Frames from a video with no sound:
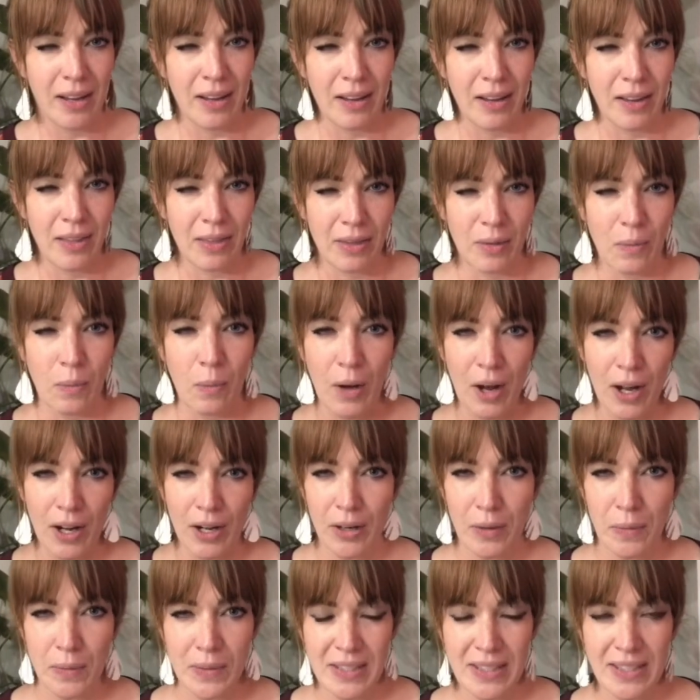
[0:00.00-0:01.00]
the
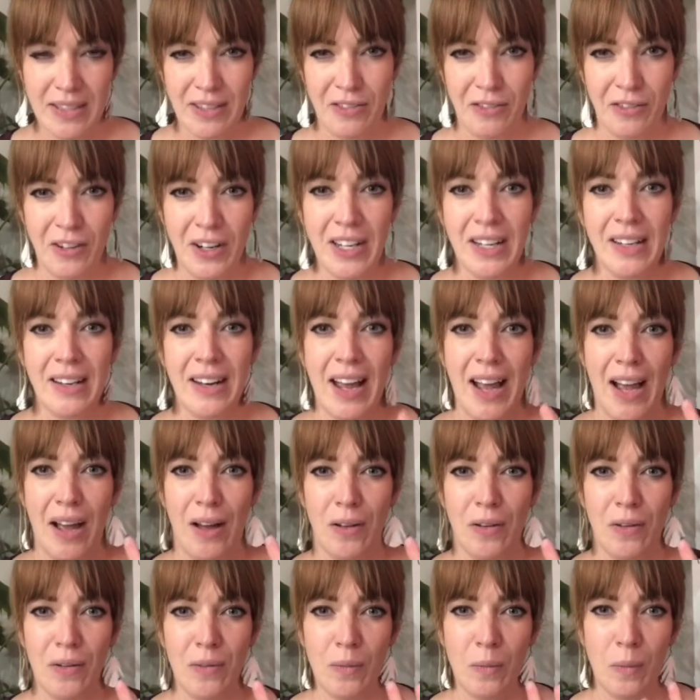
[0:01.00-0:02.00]
water was different,
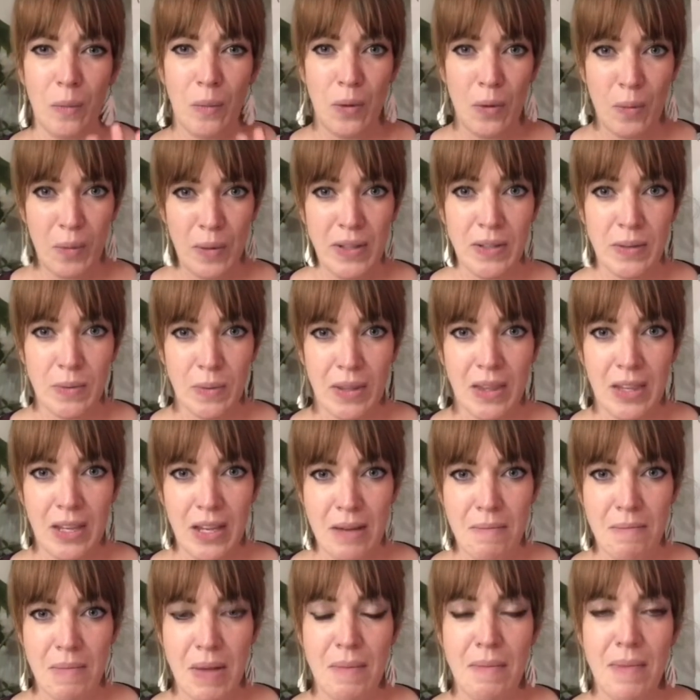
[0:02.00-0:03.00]
how the ones with the
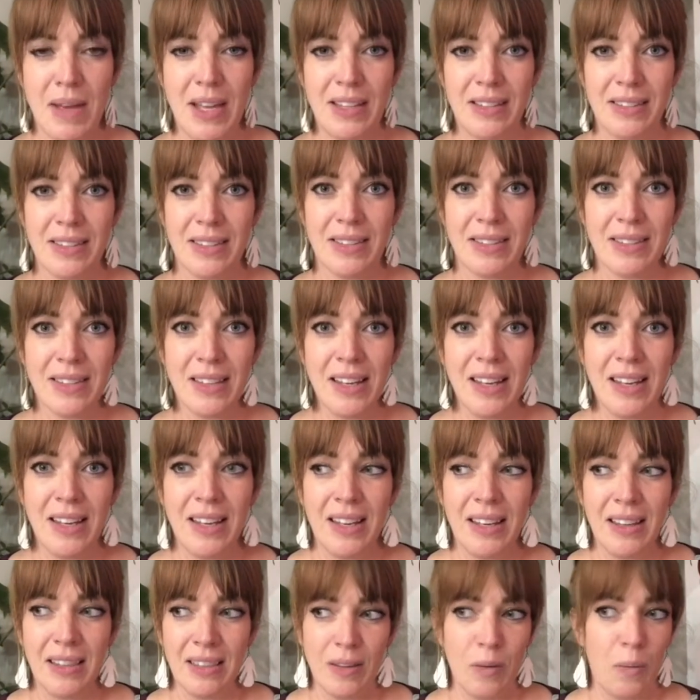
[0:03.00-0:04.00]
amendments,
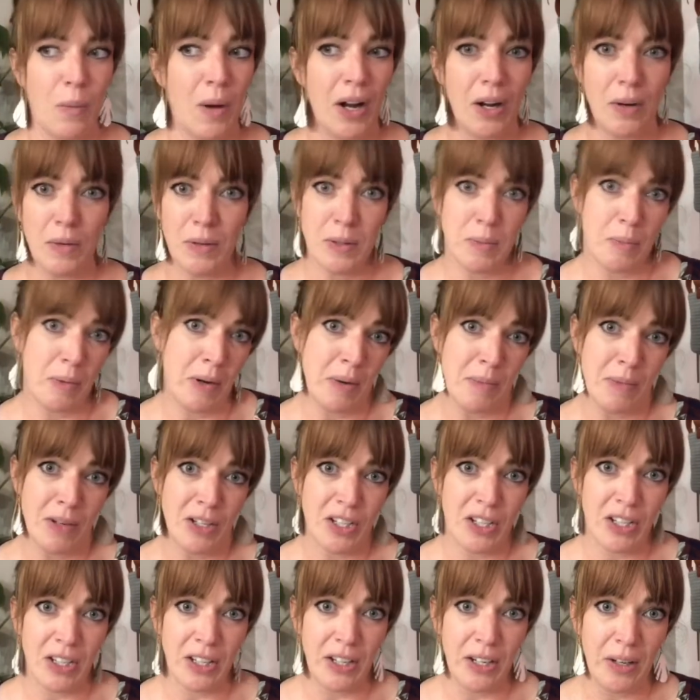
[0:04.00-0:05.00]
the water was pretty much
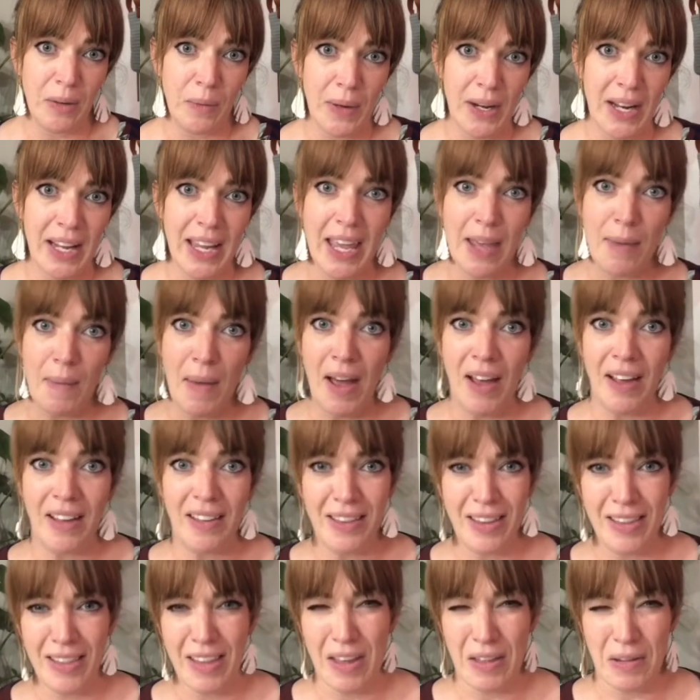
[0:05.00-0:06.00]
clear when it came out, and
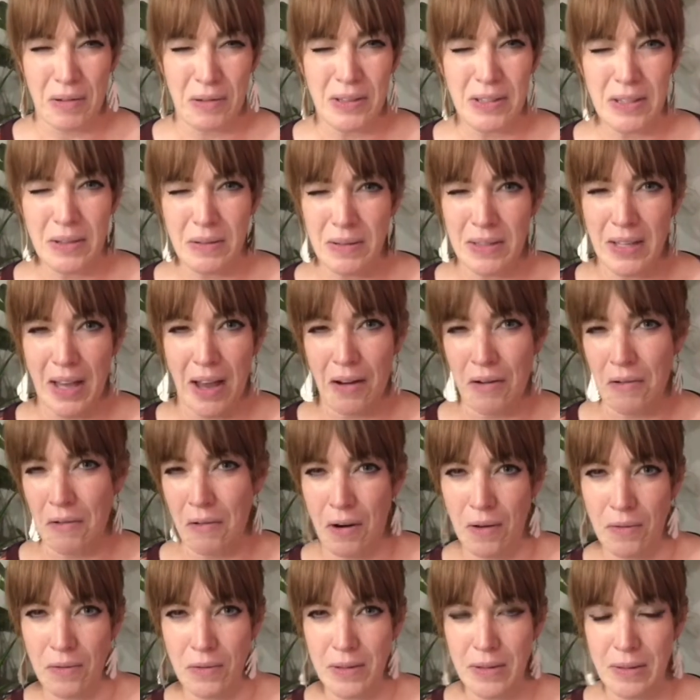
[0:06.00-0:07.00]
then the other ones it was that
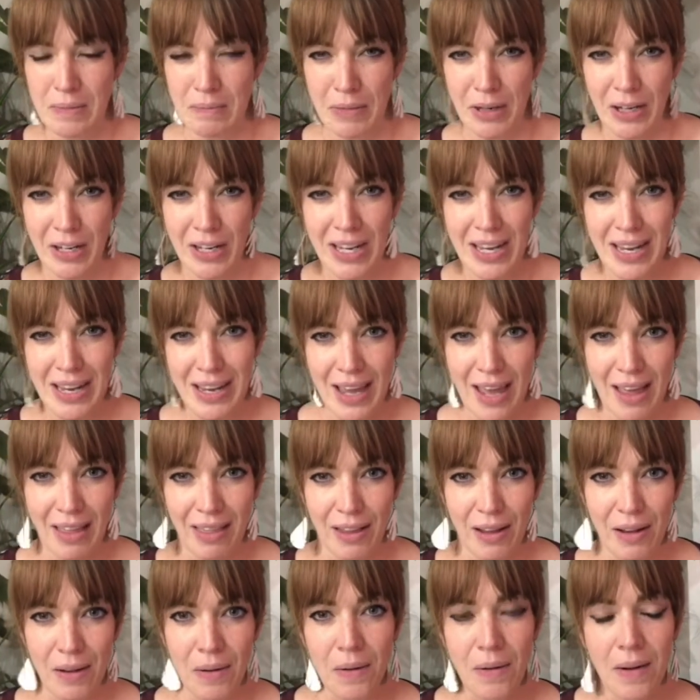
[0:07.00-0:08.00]
gross murky
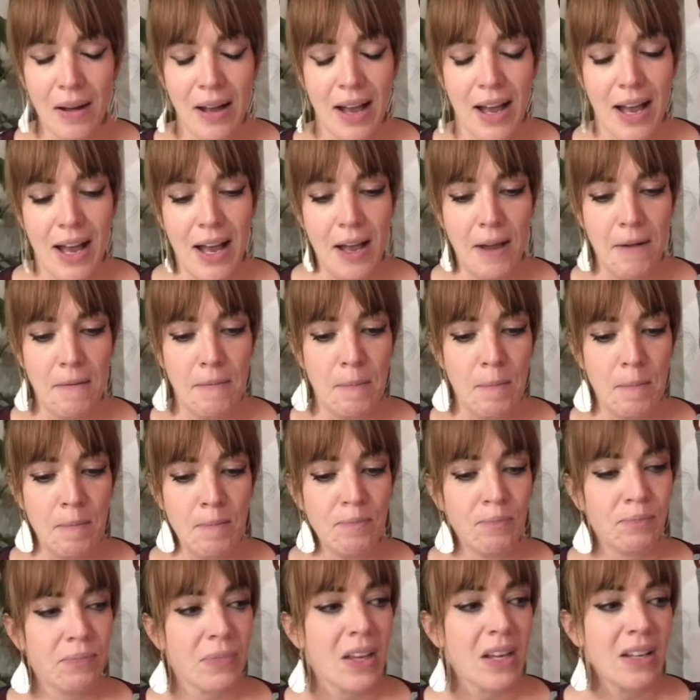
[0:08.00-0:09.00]
yellow.
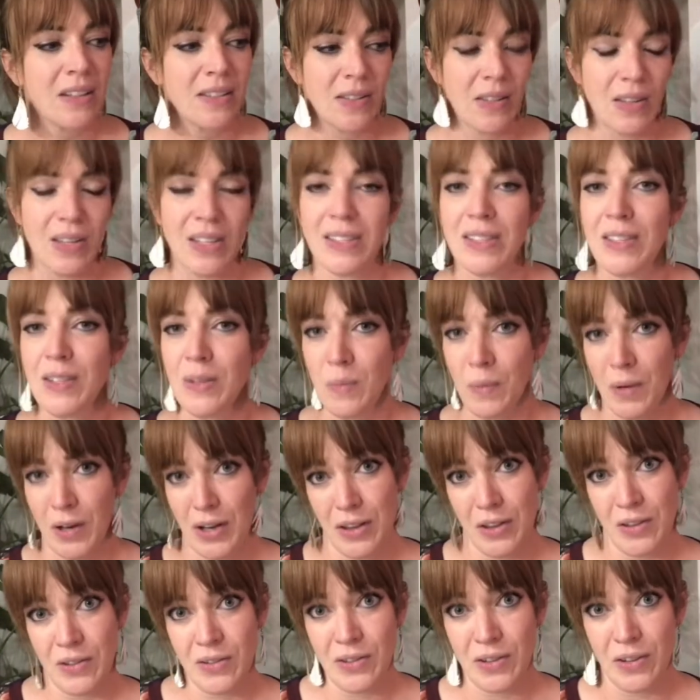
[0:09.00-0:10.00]
So this is one of
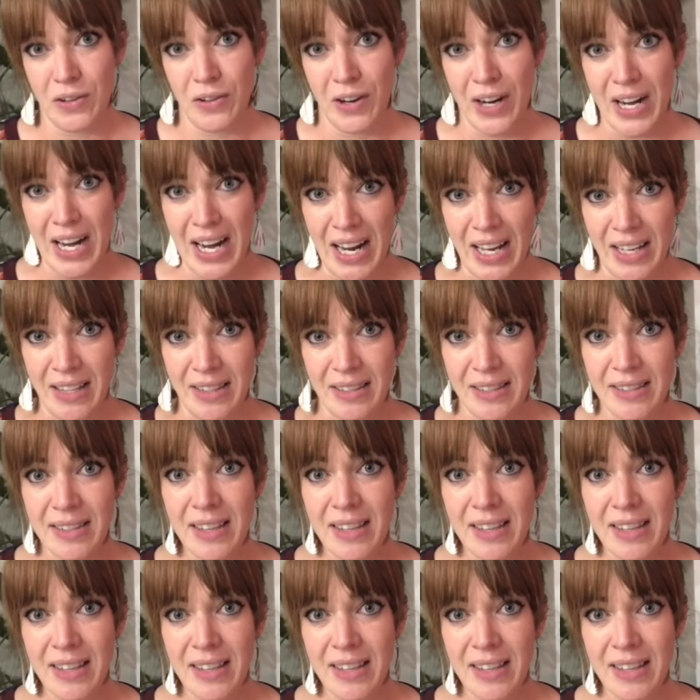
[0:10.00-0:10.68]
those ingredients